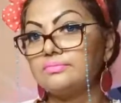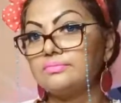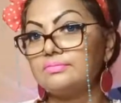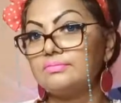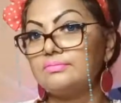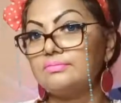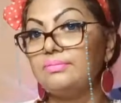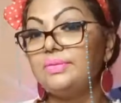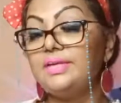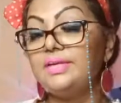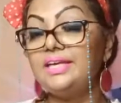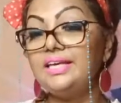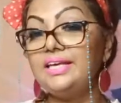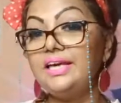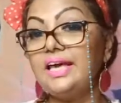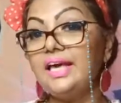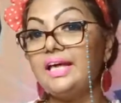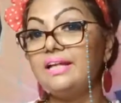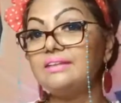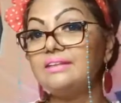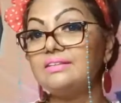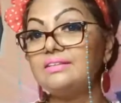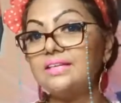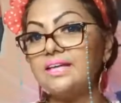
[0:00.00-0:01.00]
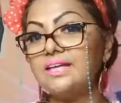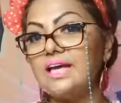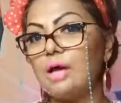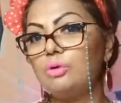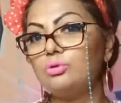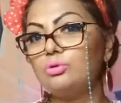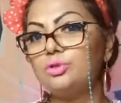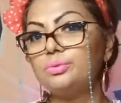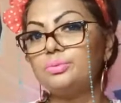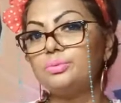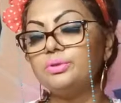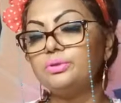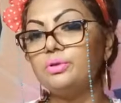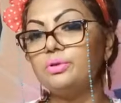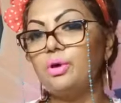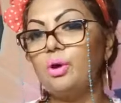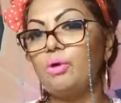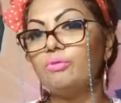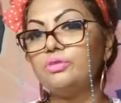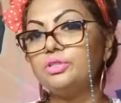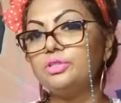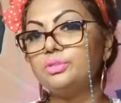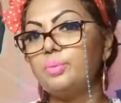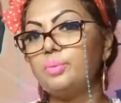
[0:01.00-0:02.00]
be held accountable
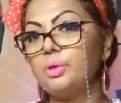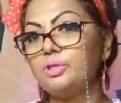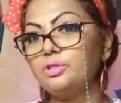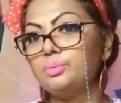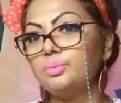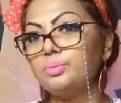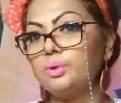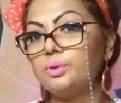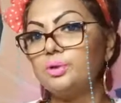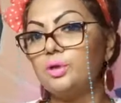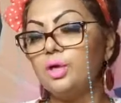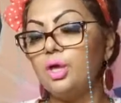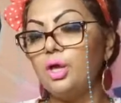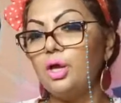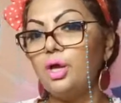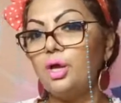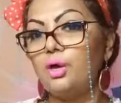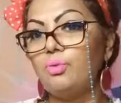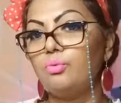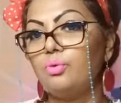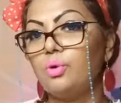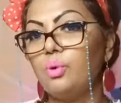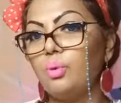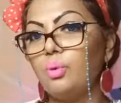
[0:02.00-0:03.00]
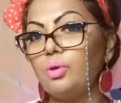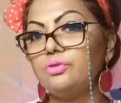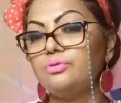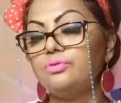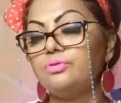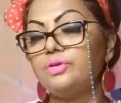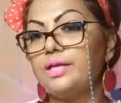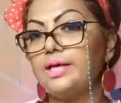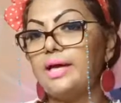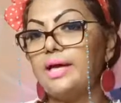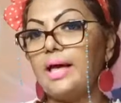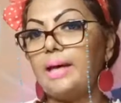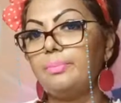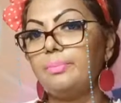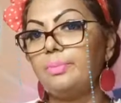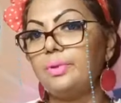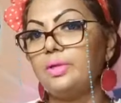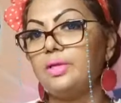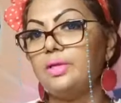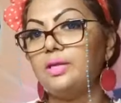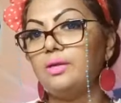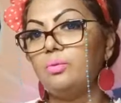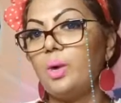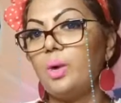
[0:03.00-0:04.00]
or responsible for what really
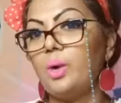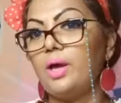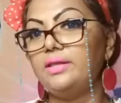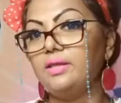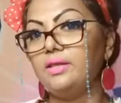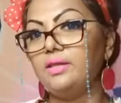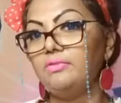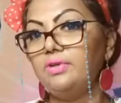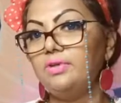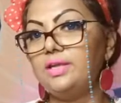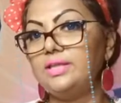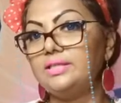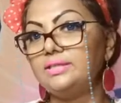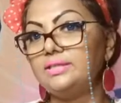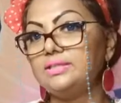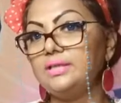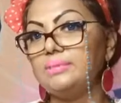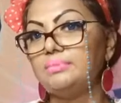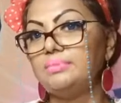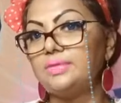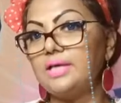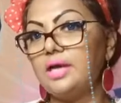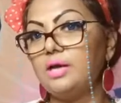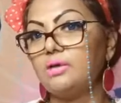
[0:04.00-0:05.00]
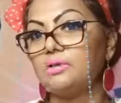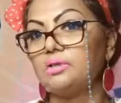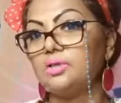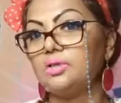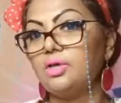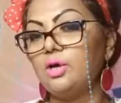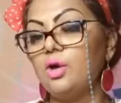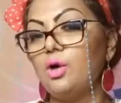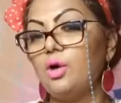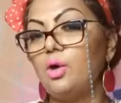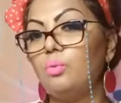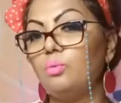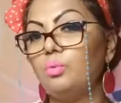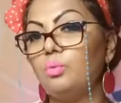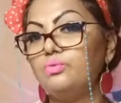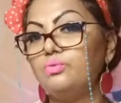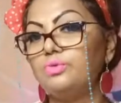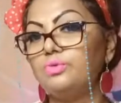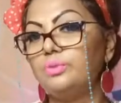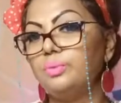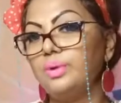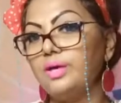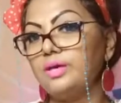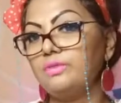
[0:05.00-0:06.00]
happened and why they really stepped out or
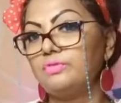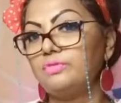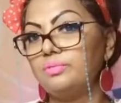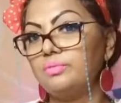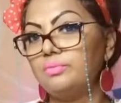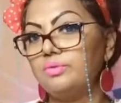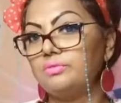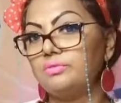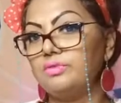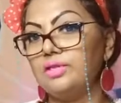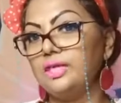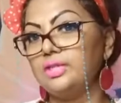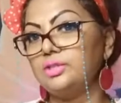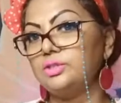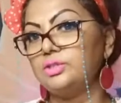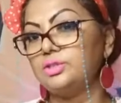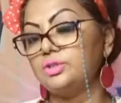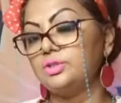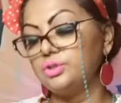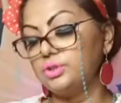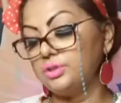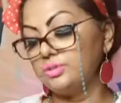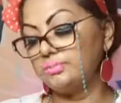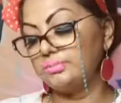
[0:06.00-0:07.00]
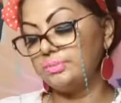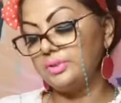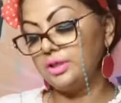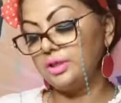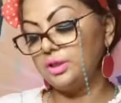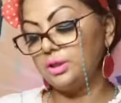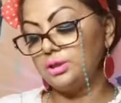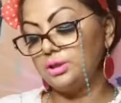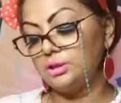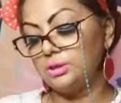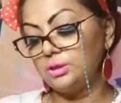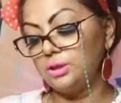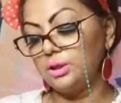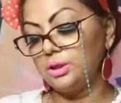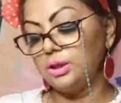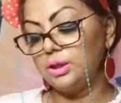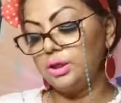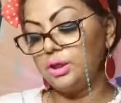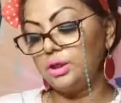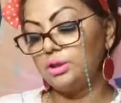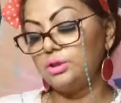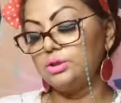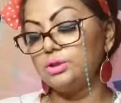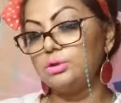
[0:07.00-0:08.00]
moved away from the relationship. Yes,
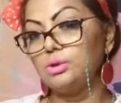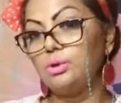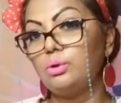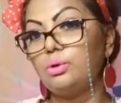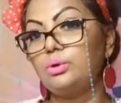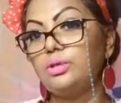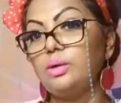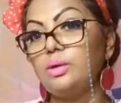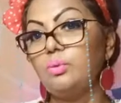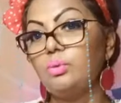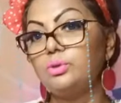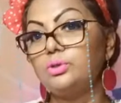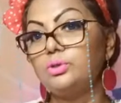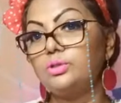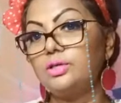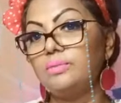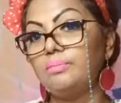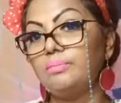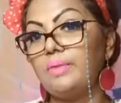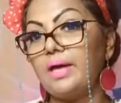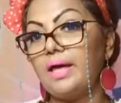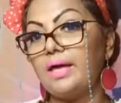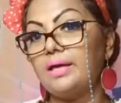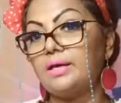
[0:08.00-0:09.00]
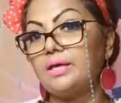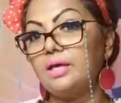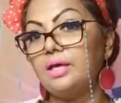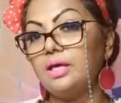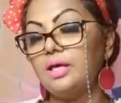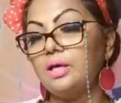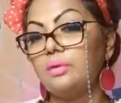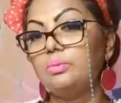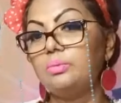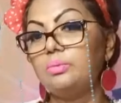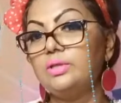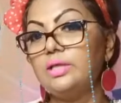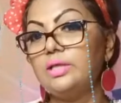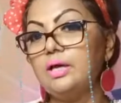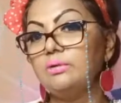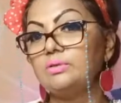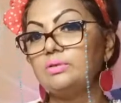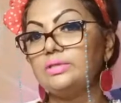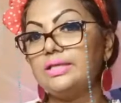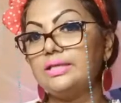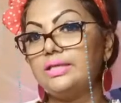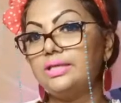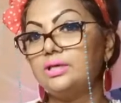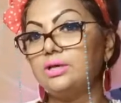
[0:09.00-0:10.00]
so they want to come back
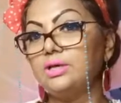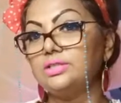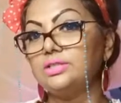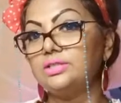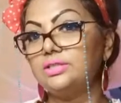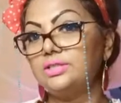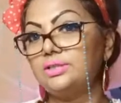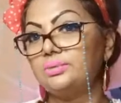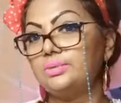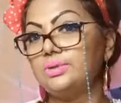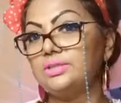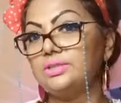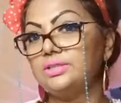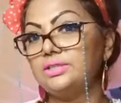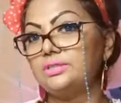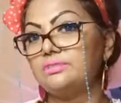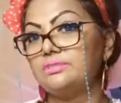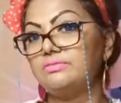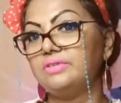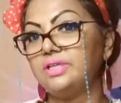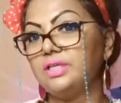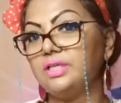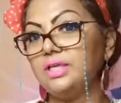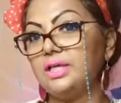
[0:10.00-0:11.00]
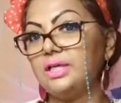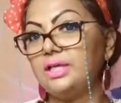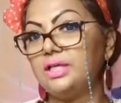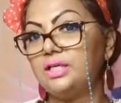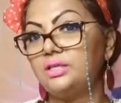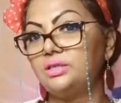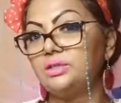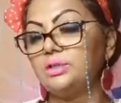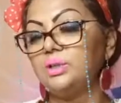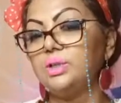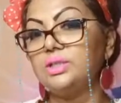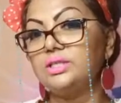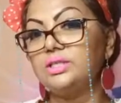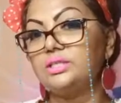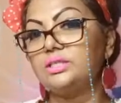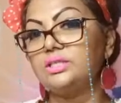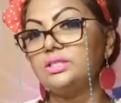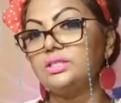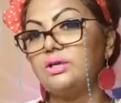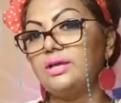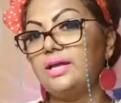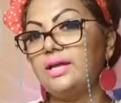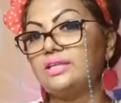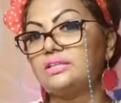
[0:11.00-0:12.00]
without any consequences really. So this
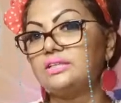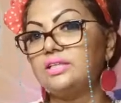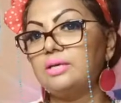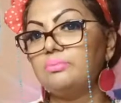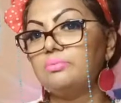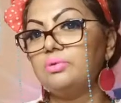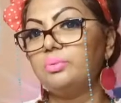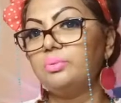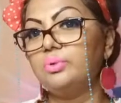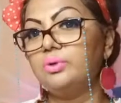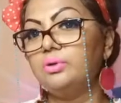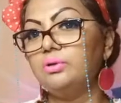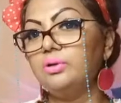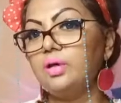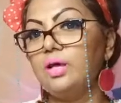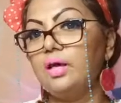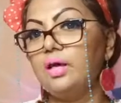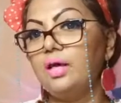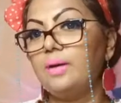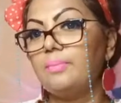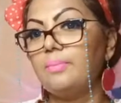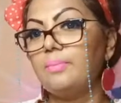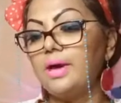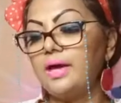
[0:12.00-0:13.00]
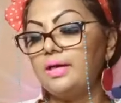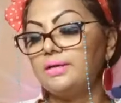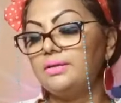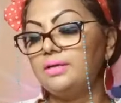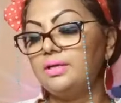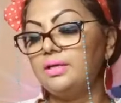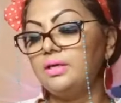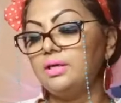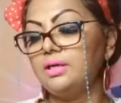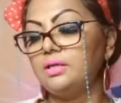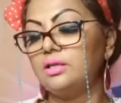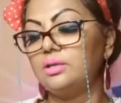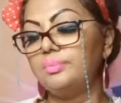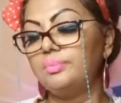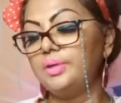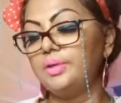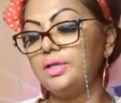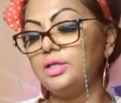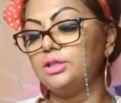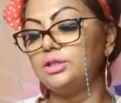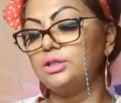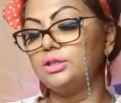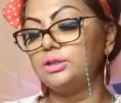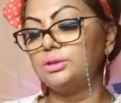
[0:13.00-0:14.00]
is not acceptable by the other
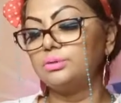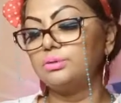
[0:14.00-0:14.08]
person.